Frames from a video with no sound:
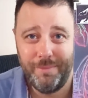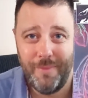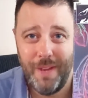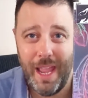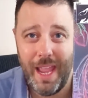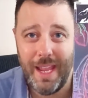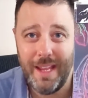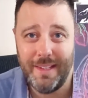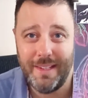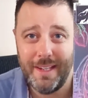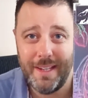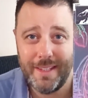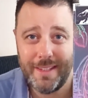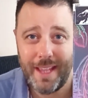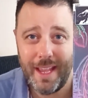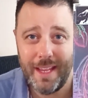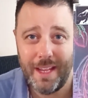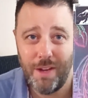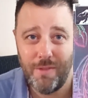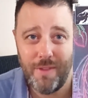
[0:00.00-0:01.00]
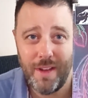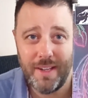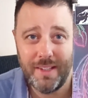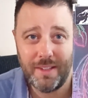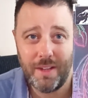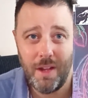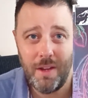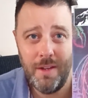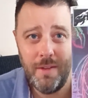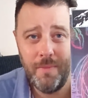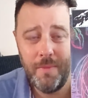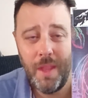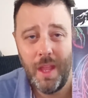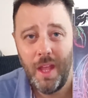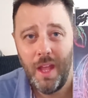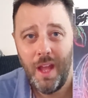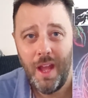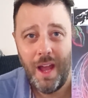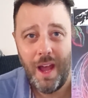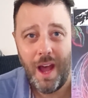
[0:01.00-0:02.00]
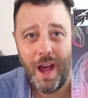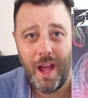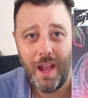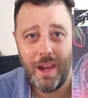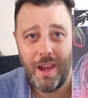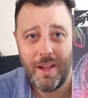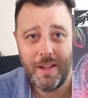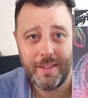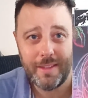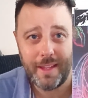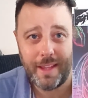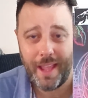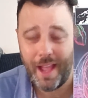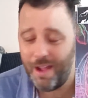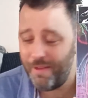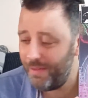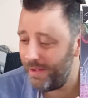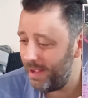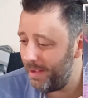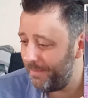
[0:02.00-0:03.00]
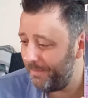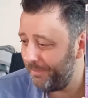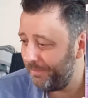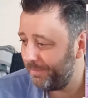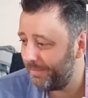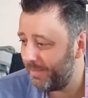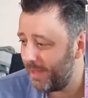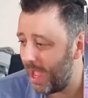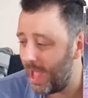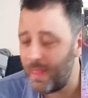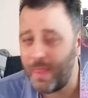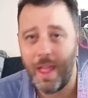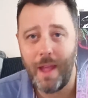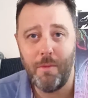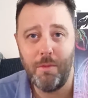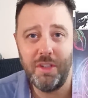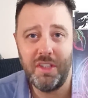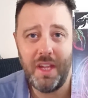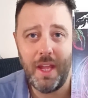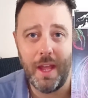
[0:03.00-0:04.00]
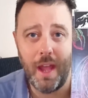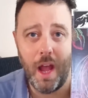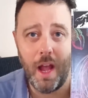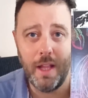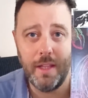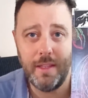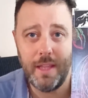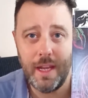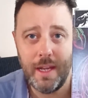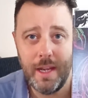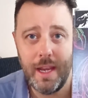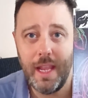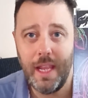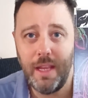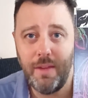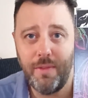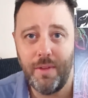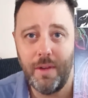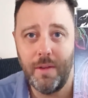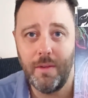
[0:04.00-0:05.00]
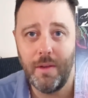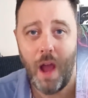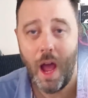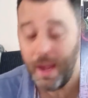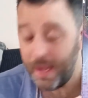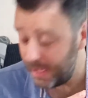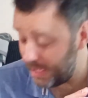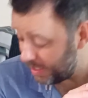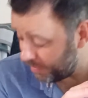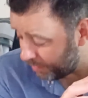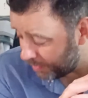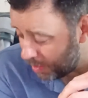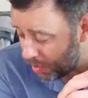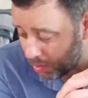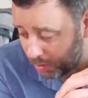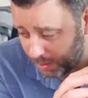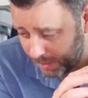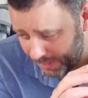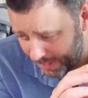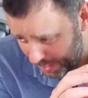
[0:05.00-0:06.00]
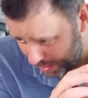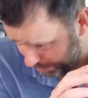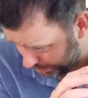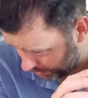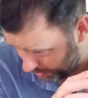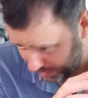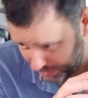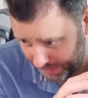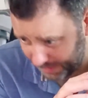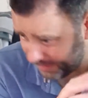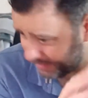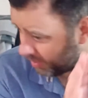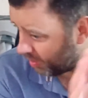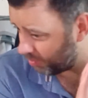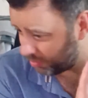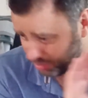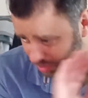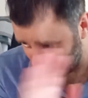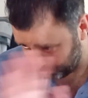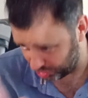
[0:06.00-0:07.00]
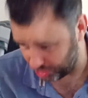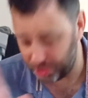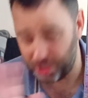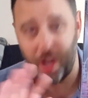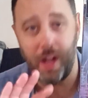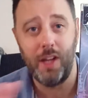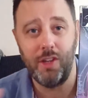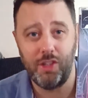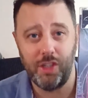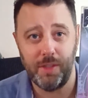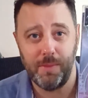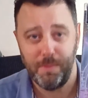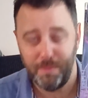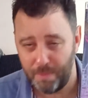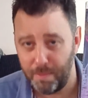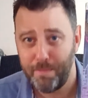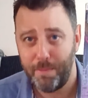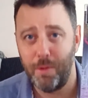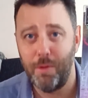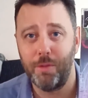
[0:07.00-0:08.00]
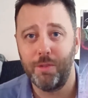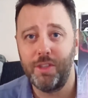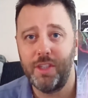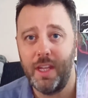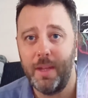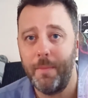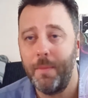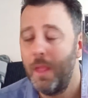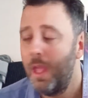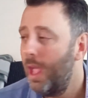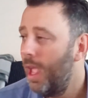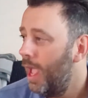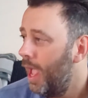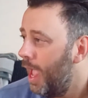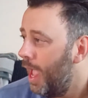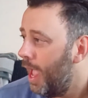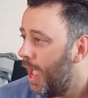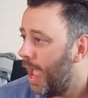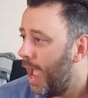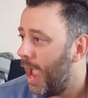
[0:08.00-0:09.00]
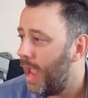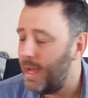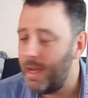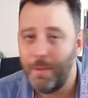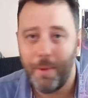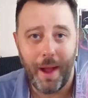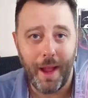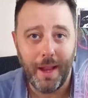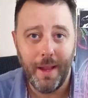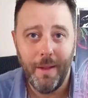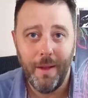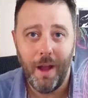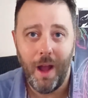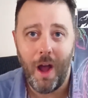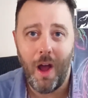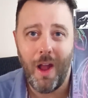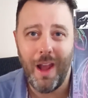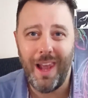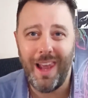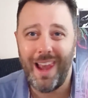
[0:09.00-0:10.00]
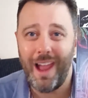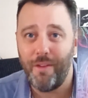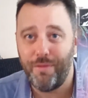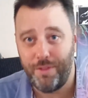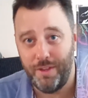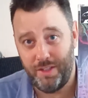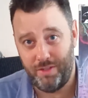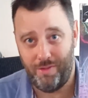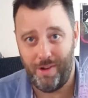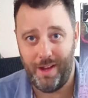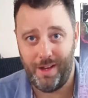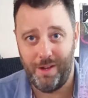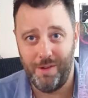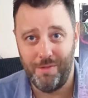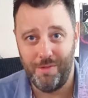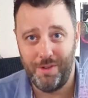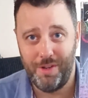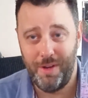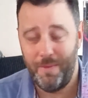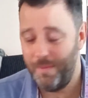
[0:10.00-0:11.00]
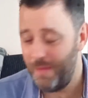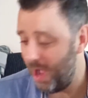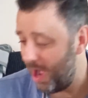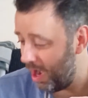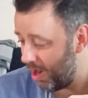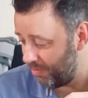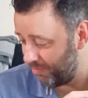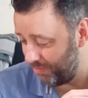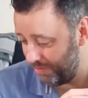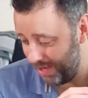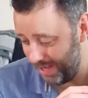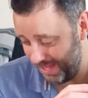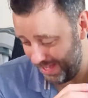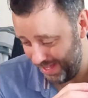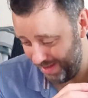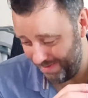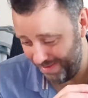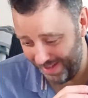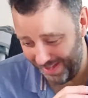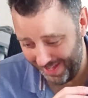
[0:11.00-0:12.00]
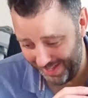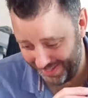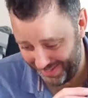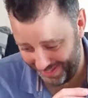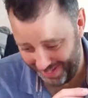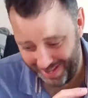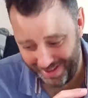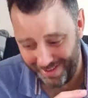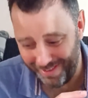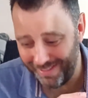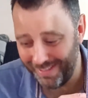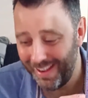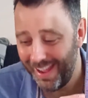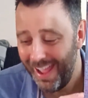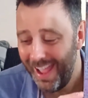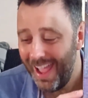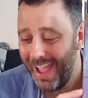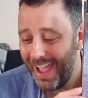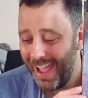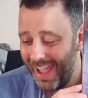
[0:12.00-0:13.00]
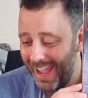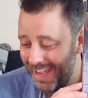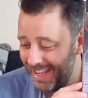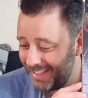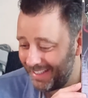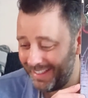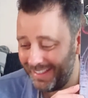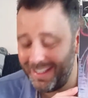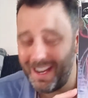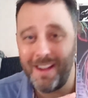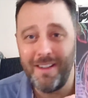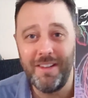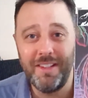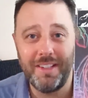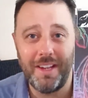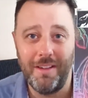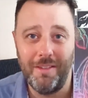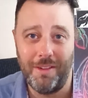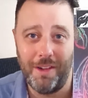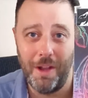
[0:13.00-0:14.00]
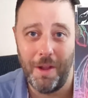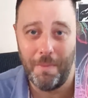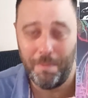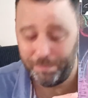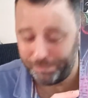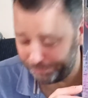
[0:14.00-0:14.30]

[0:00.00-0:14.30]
easy to take a risk on. I liked the cover, and that was it. I didn't even look it up on Discogs. I just bought it. Anyway, I love this record. I really, really do. It's so good.